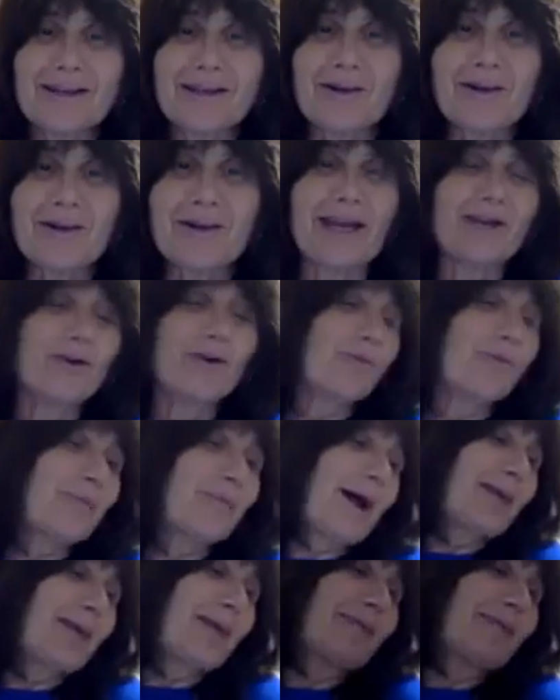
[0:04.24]
Okay, no
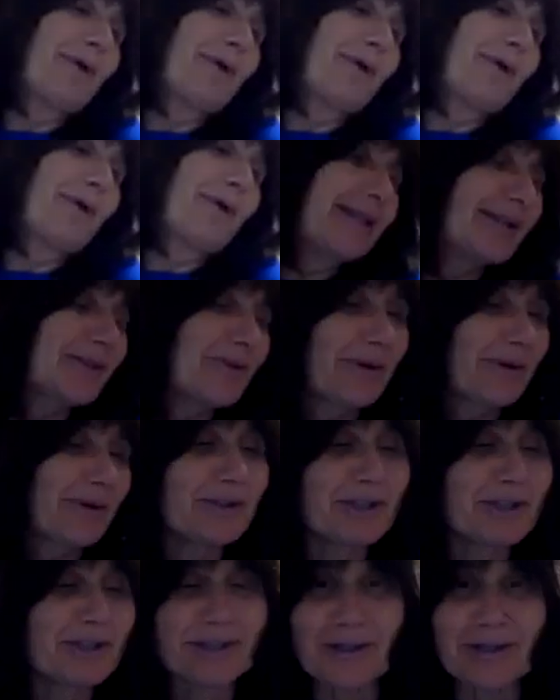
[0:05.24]
problem. Okay, so I was
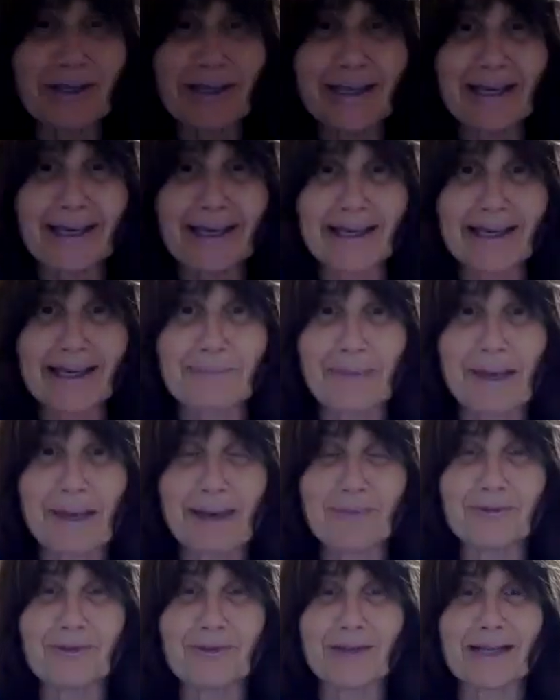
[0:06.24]
just looking at a
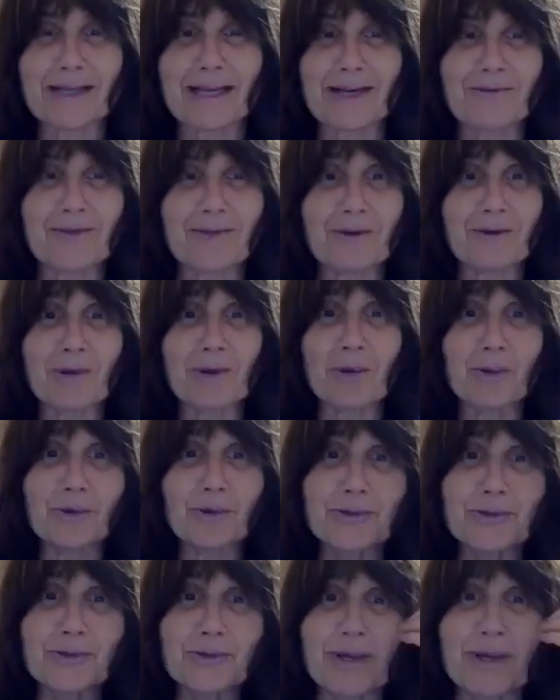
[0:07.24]
pamphlet, like a very
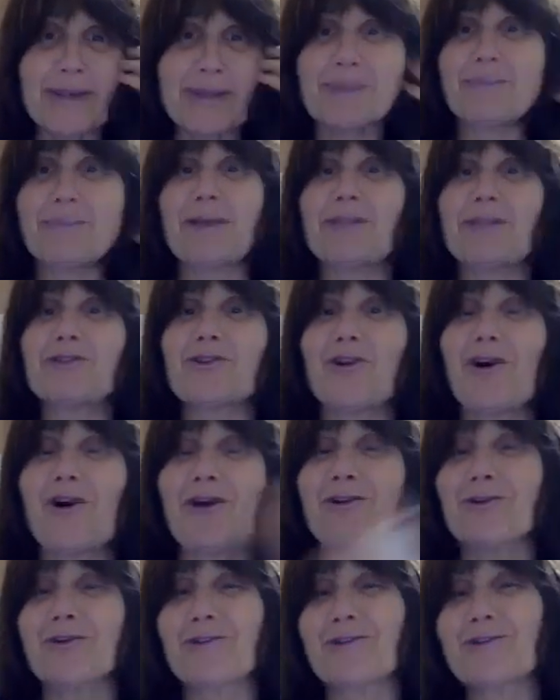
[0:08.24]
old one that my
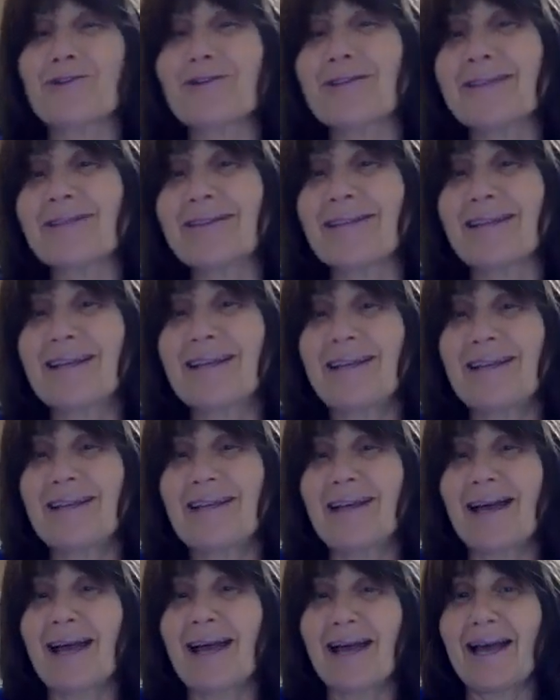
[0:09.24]
daughters
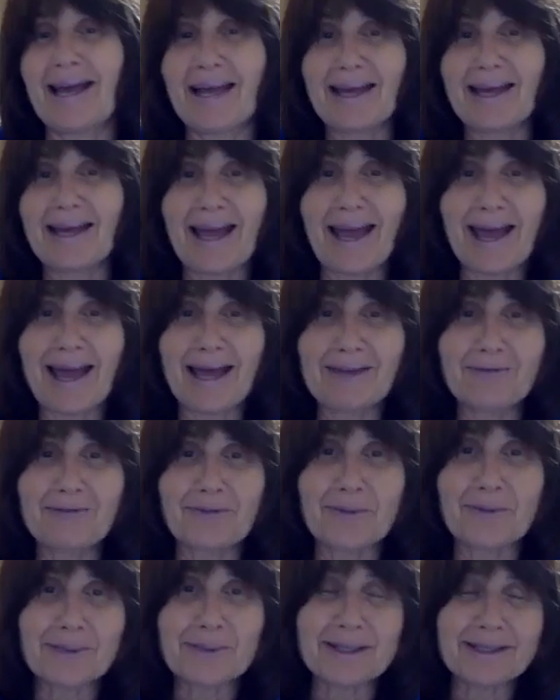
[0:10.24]
had
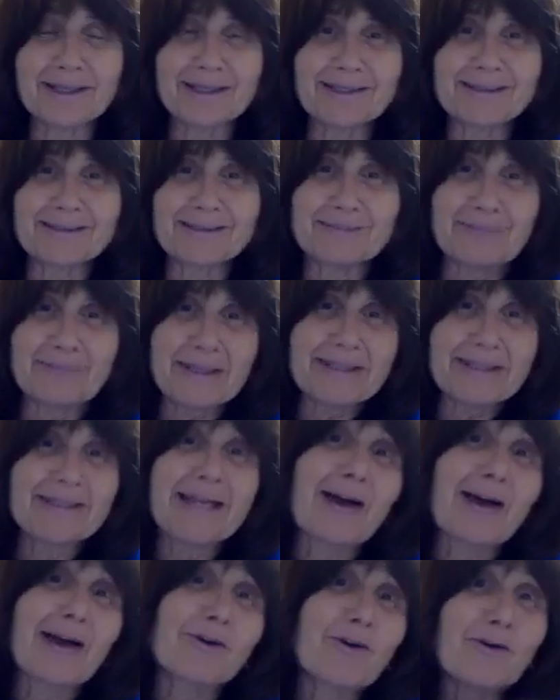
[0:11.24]
from Beis
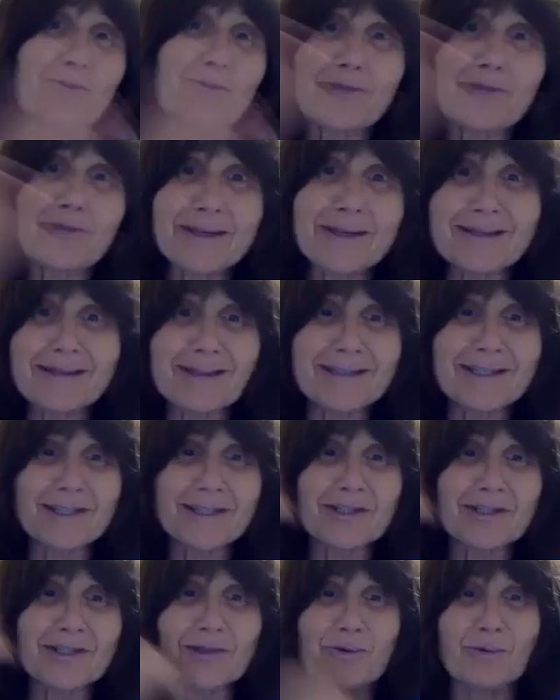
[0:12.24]
Yaakov. Like it's
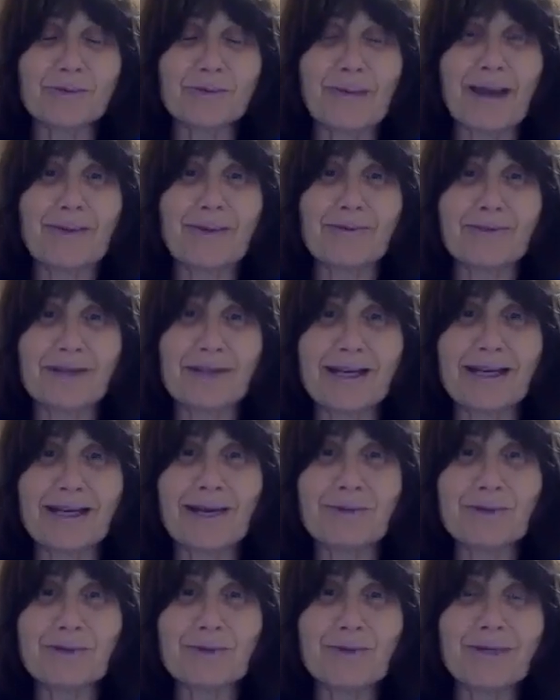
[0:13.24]
just an old pamphlet, and I
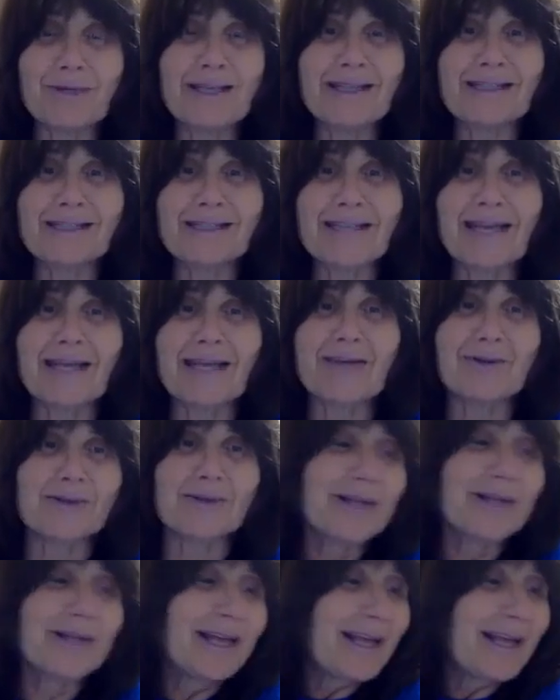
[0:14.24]
was reading the title.